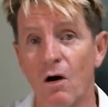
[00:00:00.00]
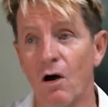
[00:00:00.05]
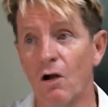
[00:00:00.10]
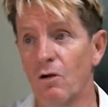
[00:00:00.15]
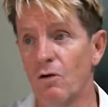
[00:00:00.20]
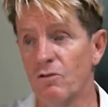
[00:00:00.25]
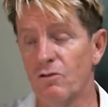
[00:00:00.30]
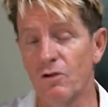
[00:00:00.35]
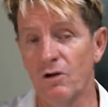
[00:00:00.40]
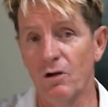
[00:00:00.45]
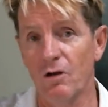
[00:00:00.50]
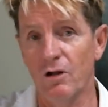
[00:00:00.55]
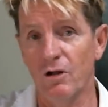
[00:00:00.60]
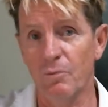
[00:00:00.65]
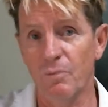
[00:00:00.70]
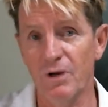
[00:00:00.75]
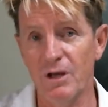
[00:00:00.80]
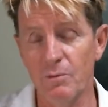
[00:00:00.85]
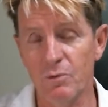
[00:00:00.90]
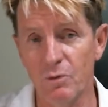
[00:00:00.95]
I looked at a lot
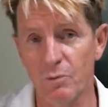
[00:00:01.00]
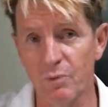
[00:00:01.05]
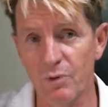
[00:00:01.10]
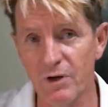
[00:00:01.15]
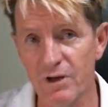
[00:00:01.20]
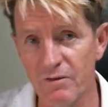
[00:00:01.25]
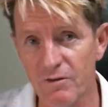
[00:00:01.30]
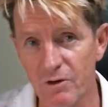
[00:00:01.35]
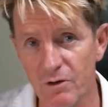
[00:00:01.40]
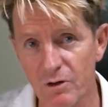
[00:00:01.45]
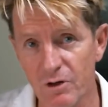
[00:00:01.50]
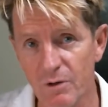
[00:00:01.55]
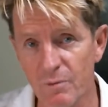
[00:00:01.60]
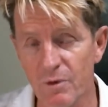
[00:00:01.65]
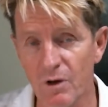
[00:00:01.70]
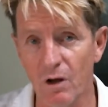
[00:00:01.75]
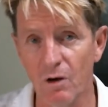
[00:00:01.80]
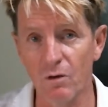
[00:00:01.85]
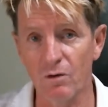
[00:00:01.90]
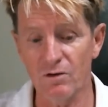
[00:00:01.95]
of people previewing
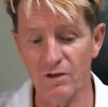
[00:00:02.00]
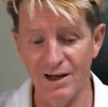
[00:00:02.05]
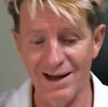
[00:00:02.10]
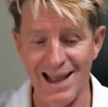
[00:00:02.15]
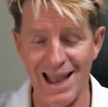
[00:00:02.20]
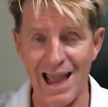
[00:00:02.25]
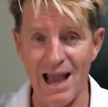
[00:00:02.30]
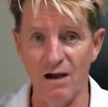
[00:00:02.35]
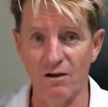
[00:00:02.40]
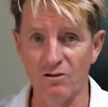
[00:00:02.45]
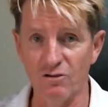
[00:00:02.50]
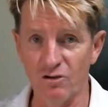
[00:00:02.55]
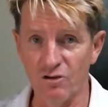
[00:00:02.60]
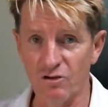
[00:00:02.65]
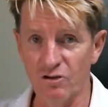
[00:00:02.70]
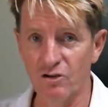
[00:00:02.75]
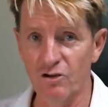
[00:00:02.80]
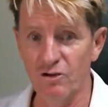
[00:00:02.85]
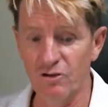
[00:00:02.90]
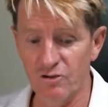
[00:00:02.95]
them. I looked at how to
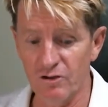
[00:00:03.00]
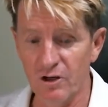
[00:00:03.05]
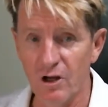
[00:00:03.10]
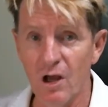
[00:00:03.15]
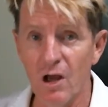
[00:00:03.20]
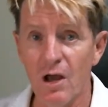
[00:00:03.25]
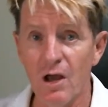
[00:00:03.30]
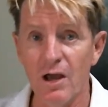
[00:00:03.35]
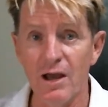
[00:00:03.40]
use it.